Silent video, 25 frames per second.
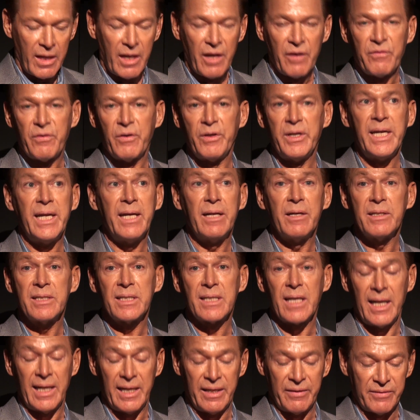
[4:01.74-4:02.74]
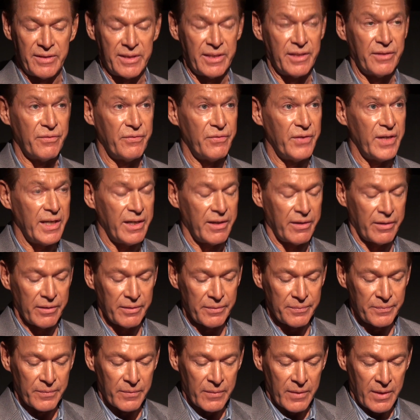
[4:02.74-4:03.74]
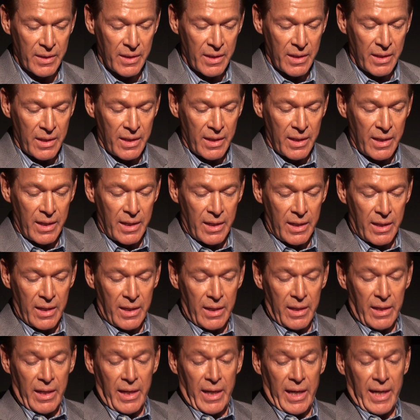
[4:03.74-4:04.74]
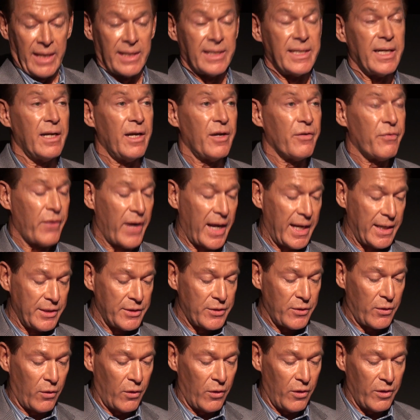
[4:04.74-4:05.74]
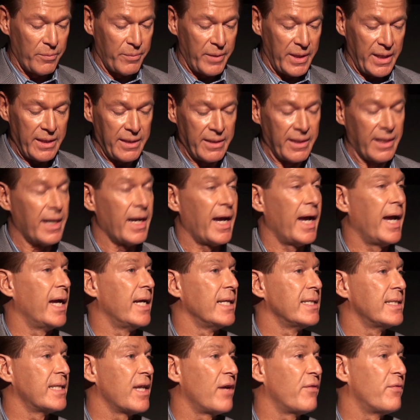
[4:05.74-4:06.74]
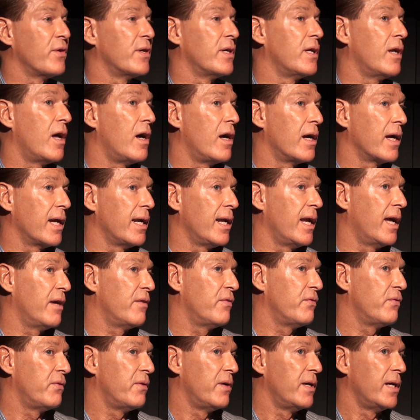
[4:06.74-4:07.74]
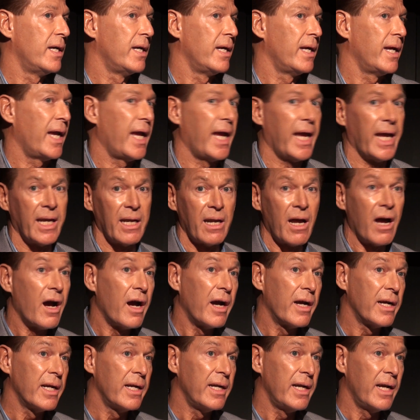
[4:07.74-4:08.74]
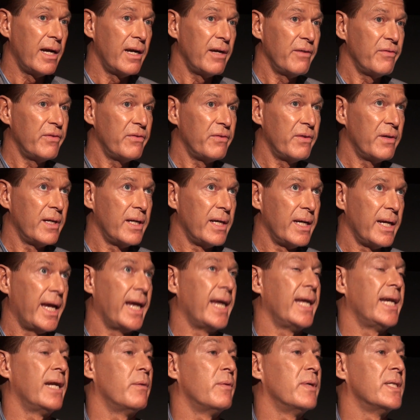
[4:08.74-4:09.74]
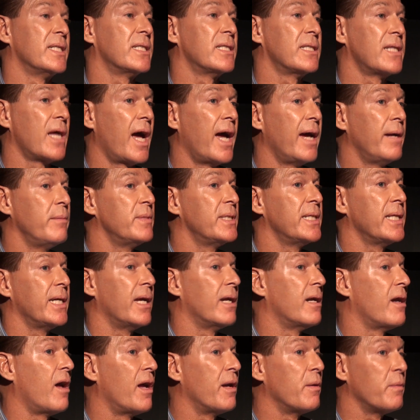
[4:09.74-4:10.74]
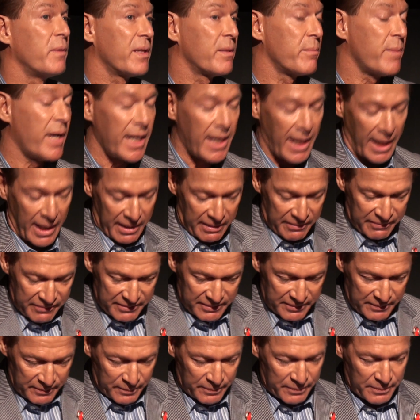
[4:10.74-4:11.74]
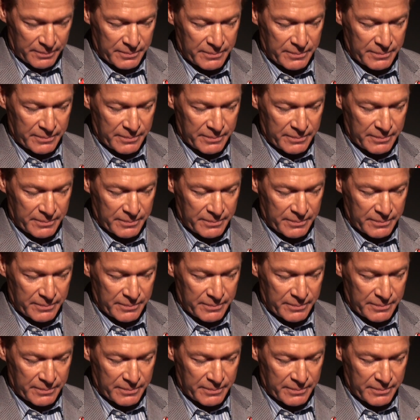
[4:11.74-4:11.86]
For years I lived in fear, until a friend told me that I had suffered long enough and hard enough, and it was time to get on with my life.